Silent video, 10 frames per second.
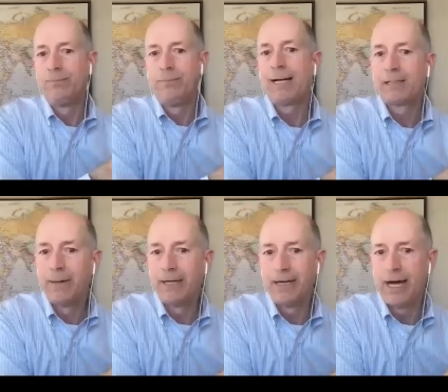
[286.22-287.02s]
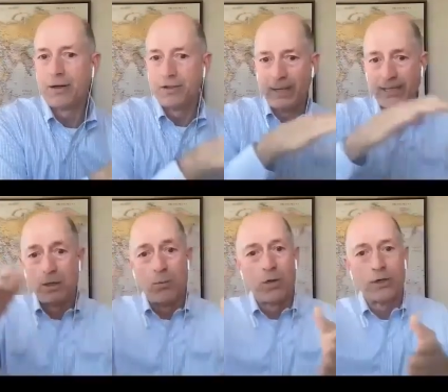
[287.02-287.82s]
X amount of dollars based
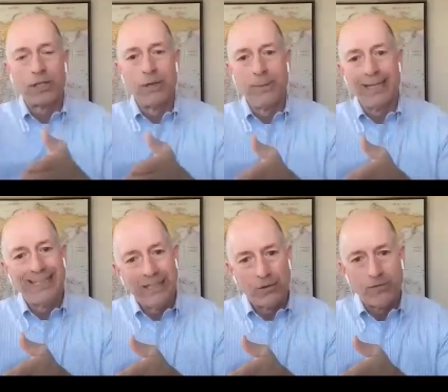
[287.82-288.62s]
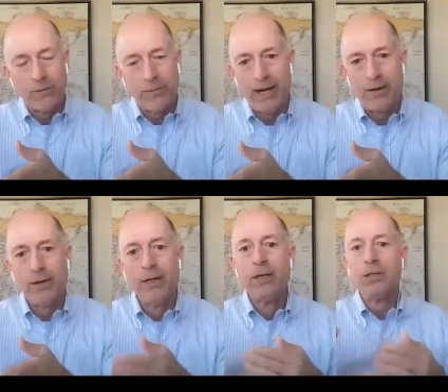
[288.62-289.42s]
on where it's going to be a year from now.
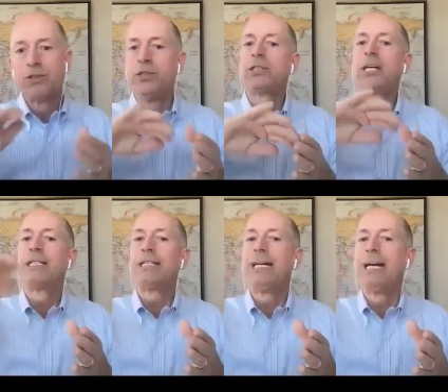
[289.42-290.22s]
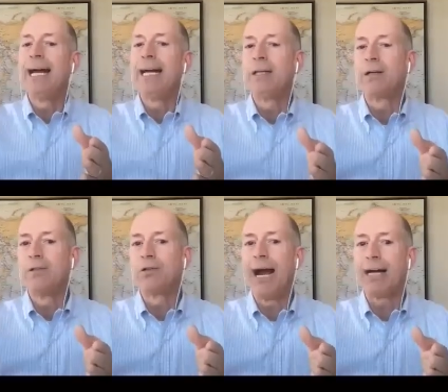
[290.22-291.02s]
So you just got to stay ahead of the
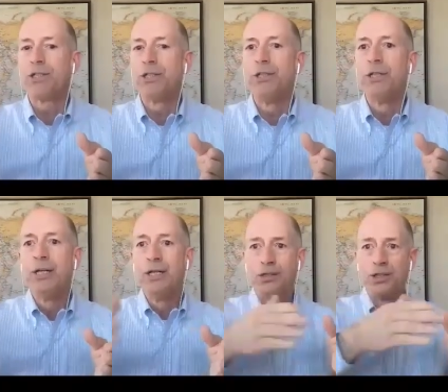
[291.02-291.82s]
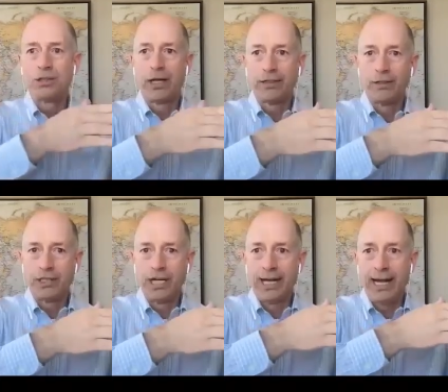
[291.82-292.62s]
contraction, just like you
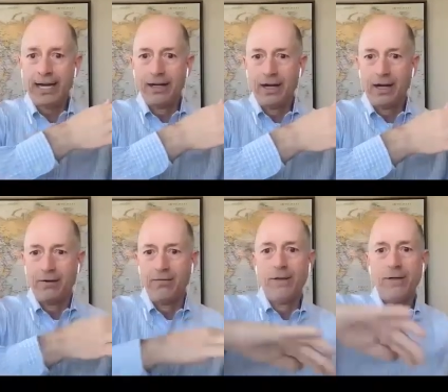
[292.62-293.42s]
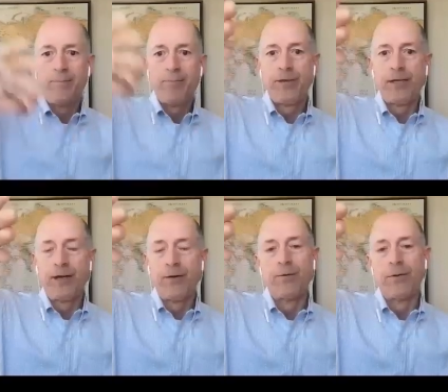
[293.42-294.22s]
stay ahead of, you
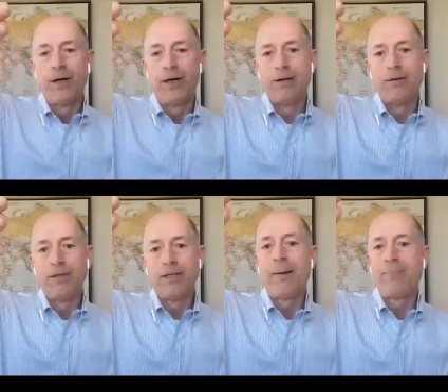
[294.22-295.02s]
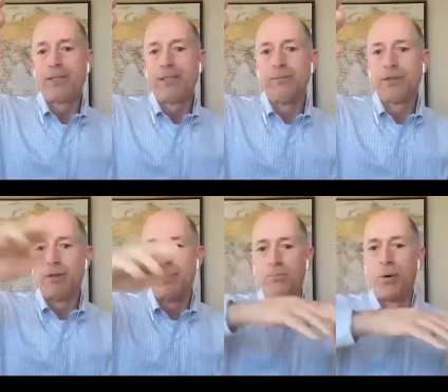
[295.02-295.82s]
know, uh, the opposite. So
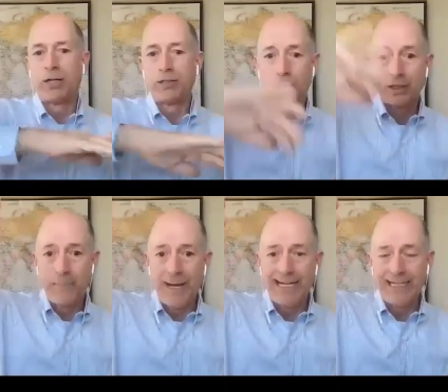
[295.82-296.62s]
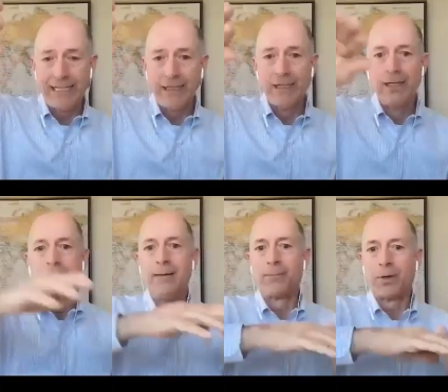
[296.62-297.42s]
as markets are expanding
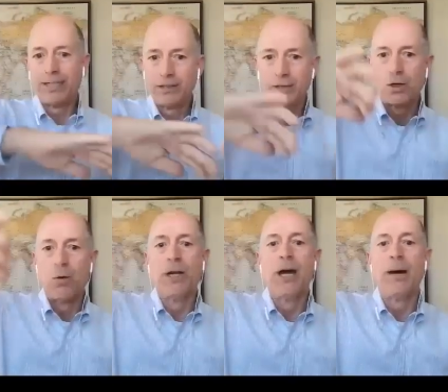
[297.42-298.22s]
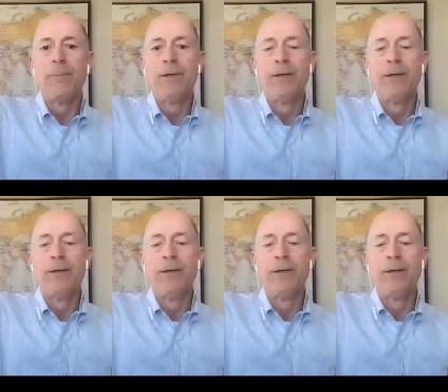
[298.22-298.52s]
and prices are going up,